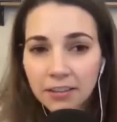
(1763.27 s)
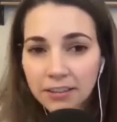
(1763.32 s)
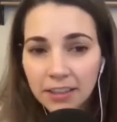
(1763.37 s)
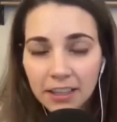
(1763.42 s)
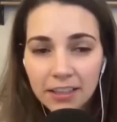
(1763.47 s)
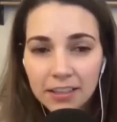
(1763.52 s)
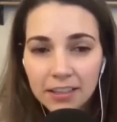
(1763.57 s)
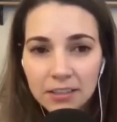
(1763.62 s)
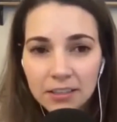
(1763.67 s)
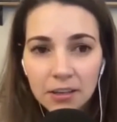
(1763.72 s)

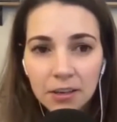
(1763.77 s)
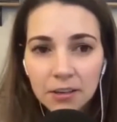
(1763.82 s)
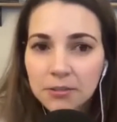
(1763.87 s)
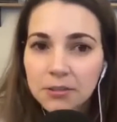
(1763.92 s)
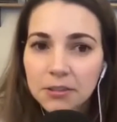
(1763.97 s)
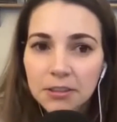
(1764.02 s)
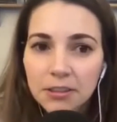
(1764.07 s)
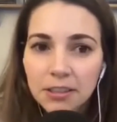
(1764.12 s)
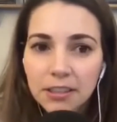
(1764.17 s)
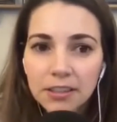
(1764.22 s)
Like it's not
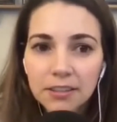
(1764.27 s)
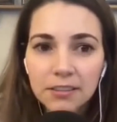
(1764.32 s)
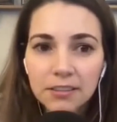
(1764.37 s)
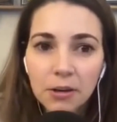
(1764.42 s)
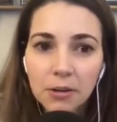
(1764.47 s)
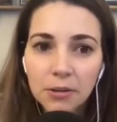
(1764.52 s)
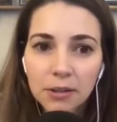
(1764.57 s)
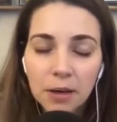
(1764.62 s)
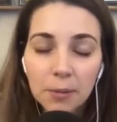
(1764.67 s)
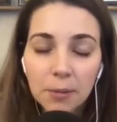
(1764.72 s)
really
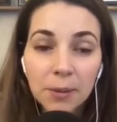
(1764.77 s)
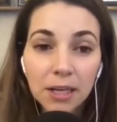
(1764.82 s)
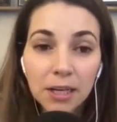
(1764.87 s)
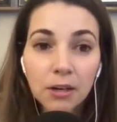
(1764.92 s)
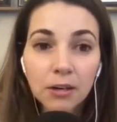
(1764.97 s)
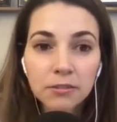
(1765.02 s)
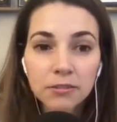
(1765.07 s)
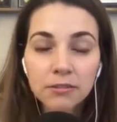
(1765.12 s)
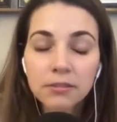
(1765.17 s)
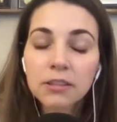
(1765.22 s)
going, I mean,
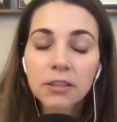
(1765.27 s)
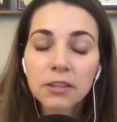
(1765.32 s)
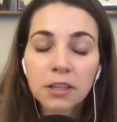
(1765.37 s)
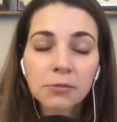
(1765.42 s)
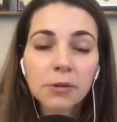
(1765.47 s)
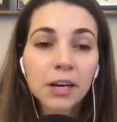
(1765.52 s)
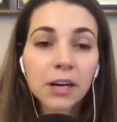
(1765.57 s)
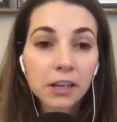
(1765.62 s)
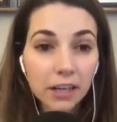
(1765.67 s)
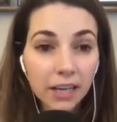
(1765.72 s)
in
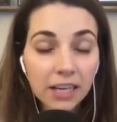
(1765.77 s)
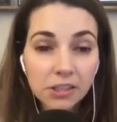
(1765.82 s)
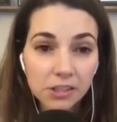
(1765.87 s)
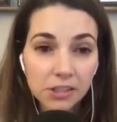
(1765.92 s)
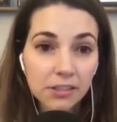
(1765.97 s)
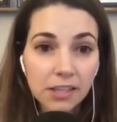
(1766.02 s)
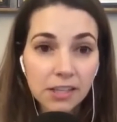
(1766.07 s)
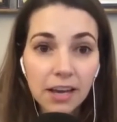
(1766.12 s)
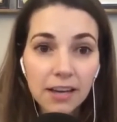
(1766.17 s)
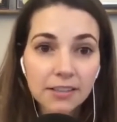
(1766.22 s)
rare
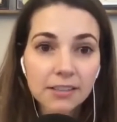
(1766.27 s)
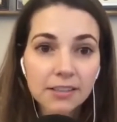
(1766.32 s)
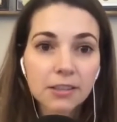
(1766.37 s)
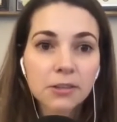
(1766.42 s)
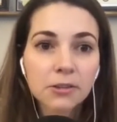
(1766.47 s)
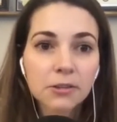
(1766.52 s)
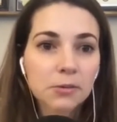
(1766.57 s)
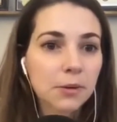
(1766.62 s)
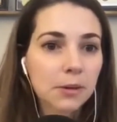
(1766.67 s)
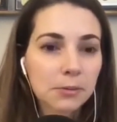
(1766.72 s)
occasions, yes, it
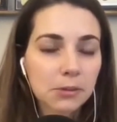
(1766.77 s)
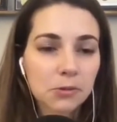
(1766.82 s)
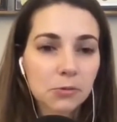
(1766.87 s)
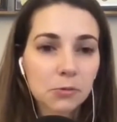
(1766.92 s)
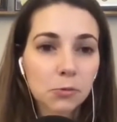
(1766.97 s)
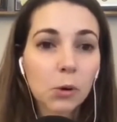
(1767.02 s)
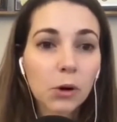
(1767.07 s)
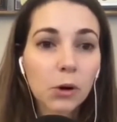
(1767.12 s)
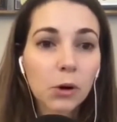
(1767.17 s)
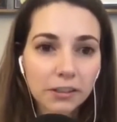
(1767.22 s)
goes away, which is
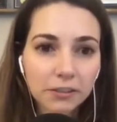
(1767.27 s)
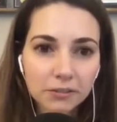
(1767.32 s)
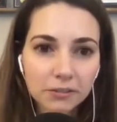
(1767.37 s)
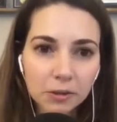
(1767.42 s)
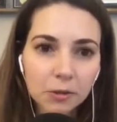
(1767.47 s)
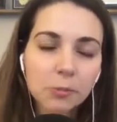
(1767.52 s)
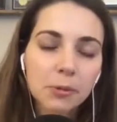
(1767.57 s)
wonderful.